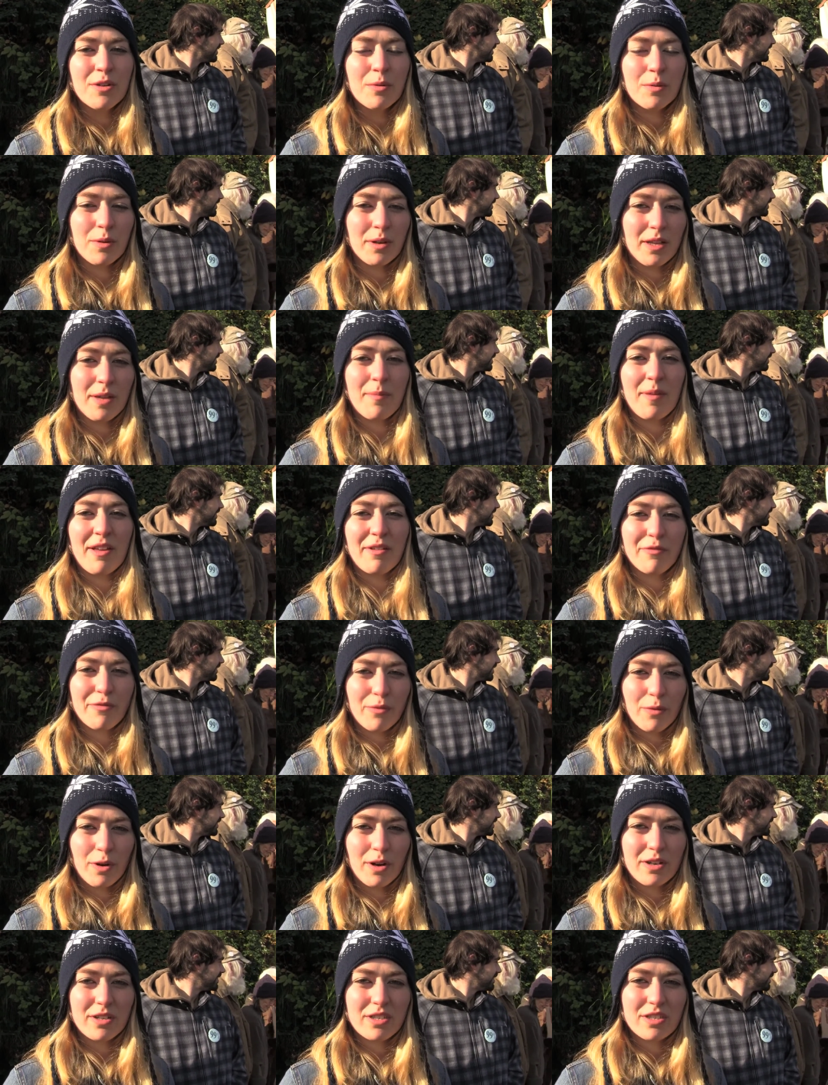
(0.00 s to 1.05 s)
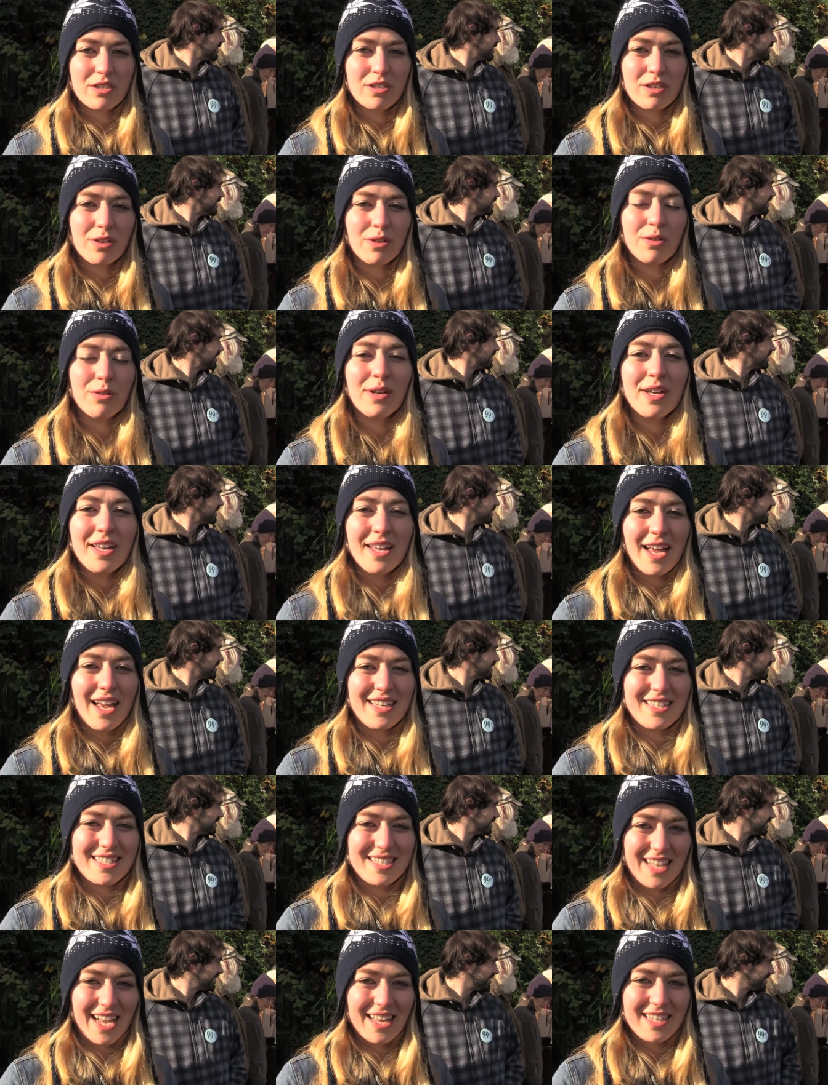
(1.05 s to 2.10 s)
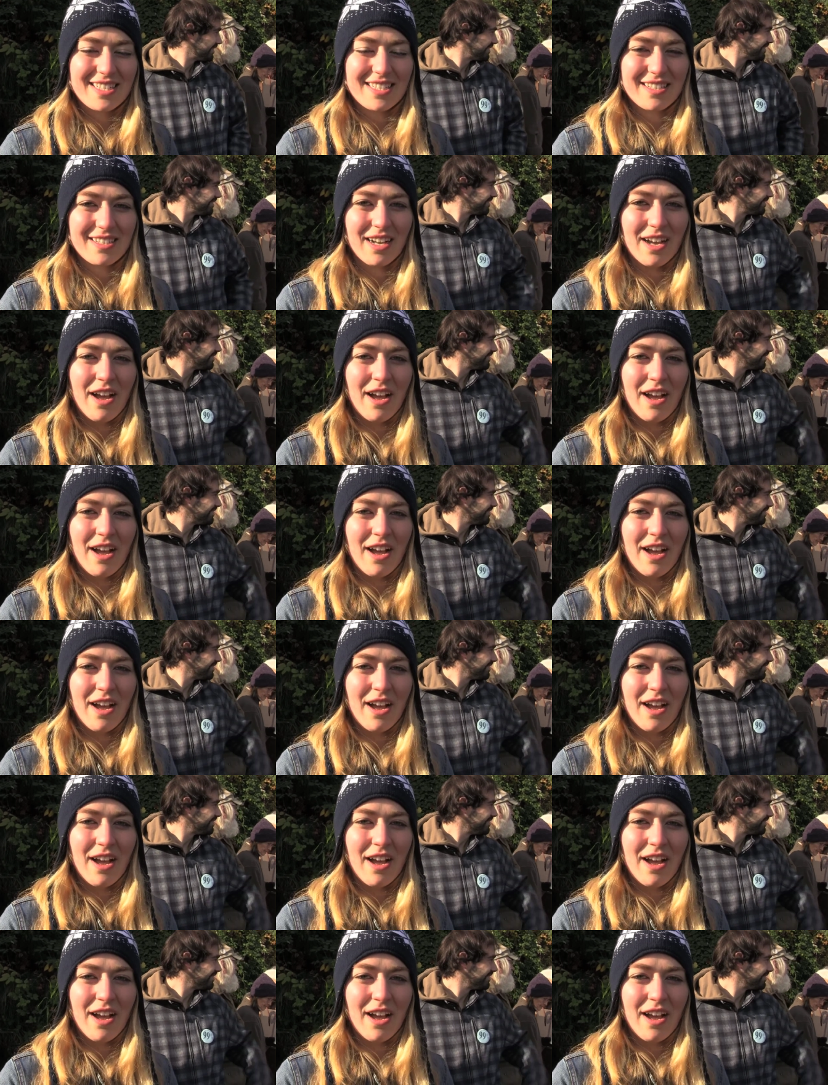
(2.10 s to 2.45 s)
We're really being forced to assess